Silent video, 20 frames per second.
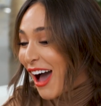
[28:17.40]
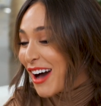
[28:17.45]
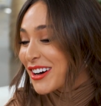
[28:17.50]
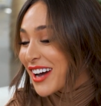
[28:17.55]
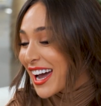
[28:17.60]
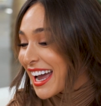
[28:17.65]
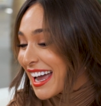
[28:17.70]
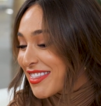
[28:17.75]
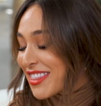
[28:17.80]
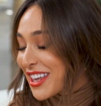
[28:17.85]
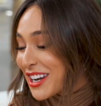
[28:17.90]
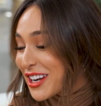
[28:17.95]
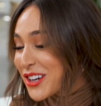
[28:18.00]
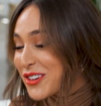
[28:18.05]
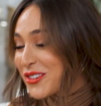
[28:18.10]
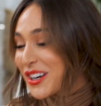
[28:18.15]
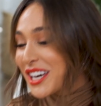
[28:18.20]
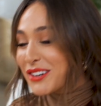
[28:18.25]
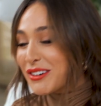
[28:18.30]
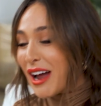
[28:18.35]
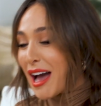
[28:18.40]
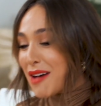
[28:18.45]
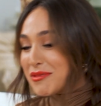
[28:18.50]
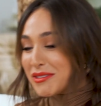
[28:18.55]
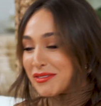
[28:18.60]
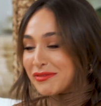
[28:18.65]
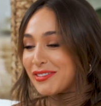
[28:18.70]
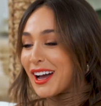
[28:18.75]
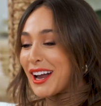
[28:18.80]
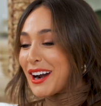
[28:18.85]
Okay, and then a quick
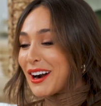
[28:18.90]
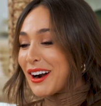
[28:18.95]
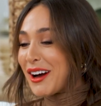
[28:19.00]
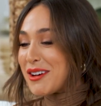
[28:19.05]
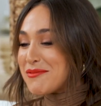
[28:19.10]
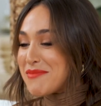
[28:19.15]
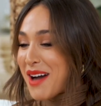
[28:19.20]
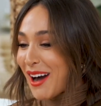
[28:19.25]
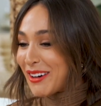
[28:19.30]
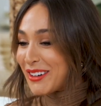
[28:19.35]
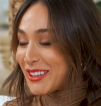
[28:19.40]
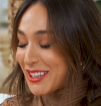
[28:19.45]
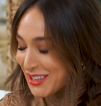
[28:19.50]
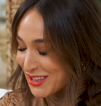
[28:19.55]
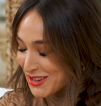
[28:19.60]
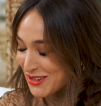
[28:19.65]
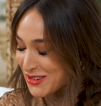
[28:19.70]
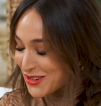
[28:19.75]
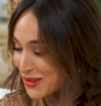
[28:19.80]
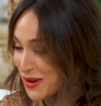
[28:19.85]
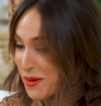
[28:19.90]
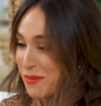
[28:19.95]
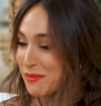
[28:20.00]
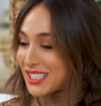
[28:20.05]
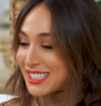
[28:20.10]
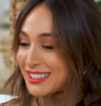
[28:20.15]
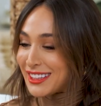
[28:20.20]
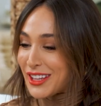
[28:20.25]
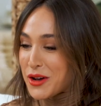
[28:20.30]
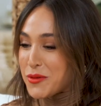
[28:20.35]
rapid fire about you,
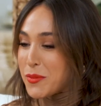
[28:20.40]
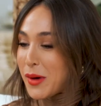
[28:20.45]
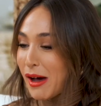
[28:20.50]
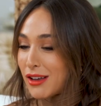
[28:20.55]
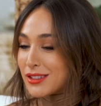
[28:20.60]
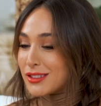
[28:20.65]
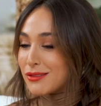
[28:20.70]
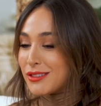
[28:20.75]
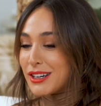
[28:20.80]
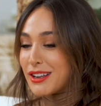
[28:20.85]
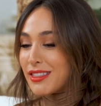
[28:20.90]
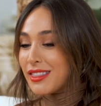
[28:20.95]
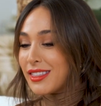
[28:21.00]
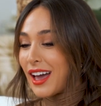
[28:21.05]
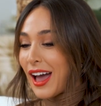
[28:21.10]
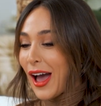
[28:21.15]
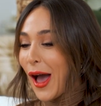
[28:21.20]
Miss Lo Bosworth.